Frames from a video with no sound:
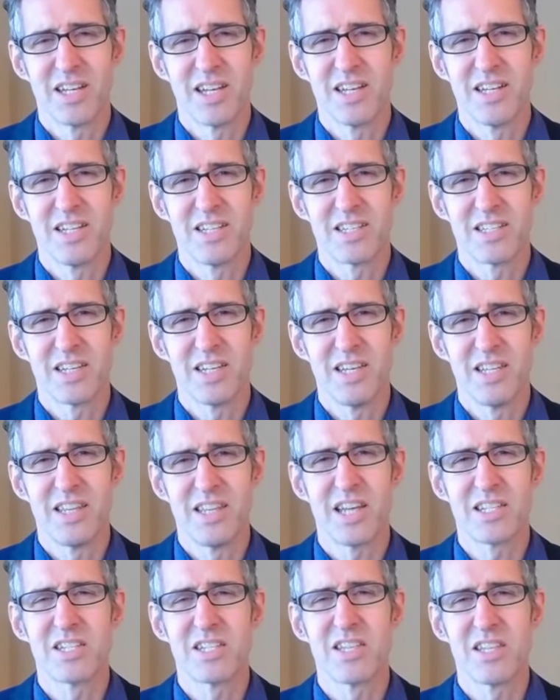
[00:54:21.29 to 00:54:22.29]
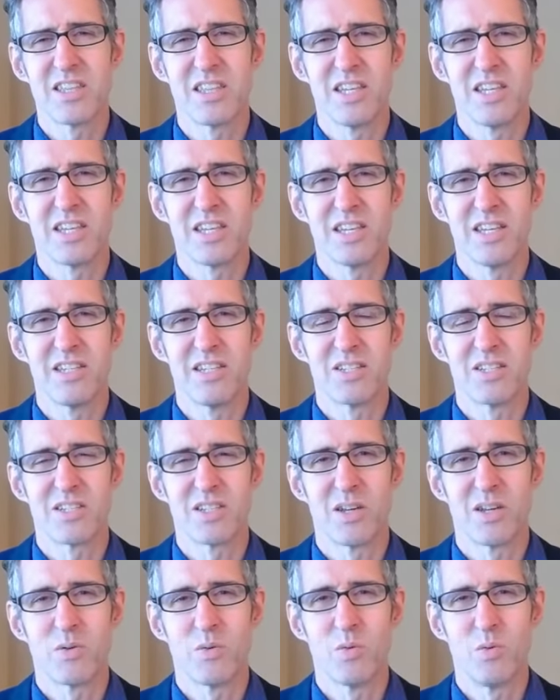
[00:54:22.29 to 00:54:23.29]
And it and that's the thing is
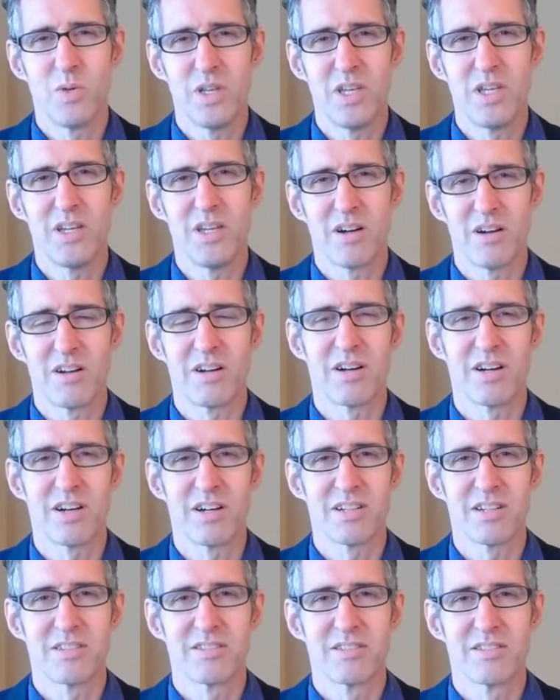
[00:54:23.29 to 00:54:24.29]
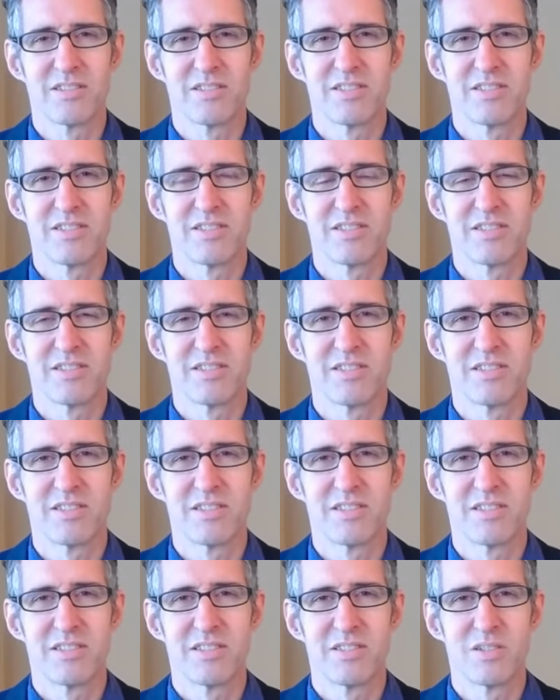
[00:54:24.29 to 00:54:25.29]
that we are
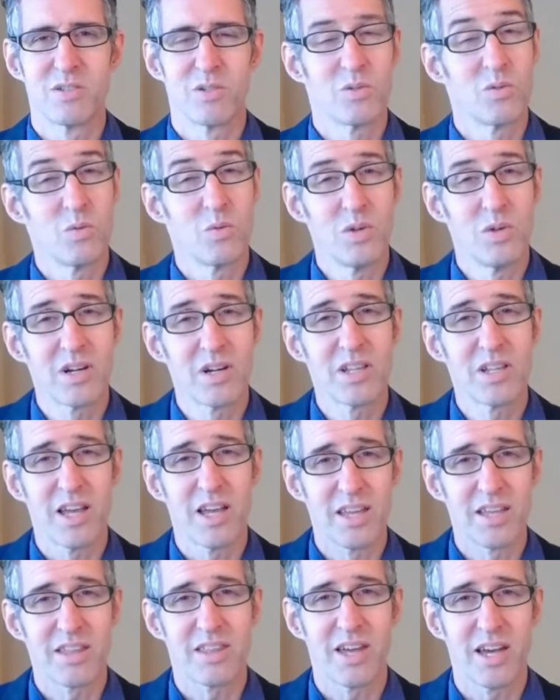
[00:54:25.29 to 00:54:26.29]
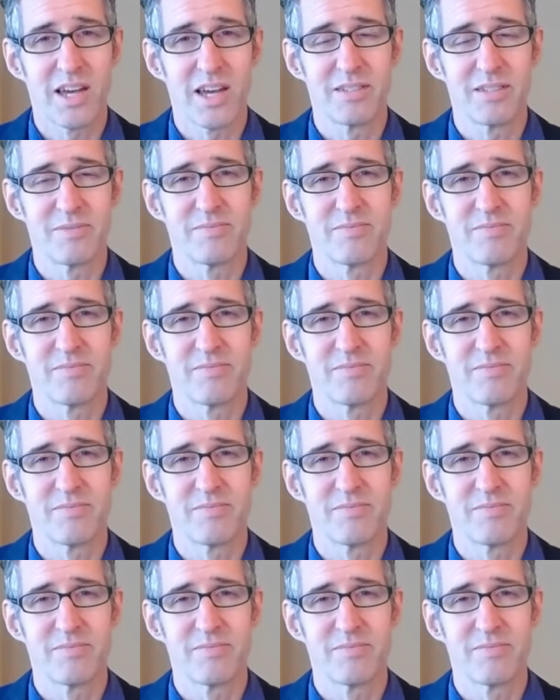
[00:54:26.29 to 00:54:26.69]
we are like that.